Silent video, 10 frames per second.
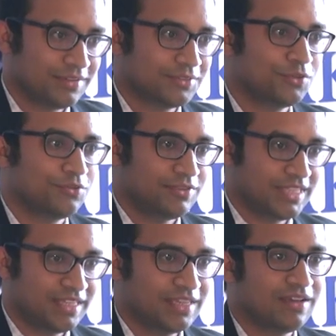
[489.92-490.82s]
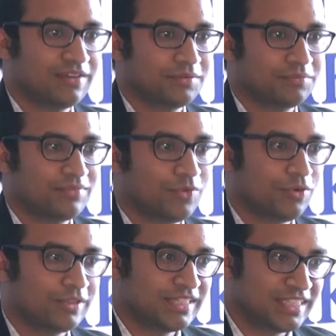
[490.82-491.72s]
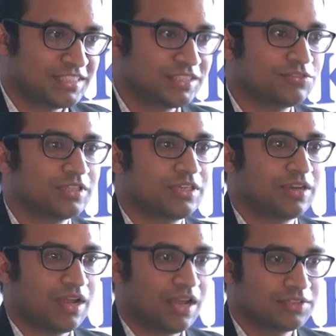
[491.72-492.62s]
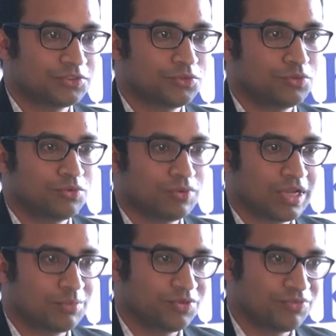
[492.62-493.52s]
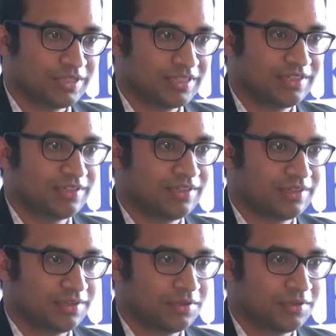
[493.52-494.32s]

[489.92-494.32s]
So we, all the nations were asked to come up with their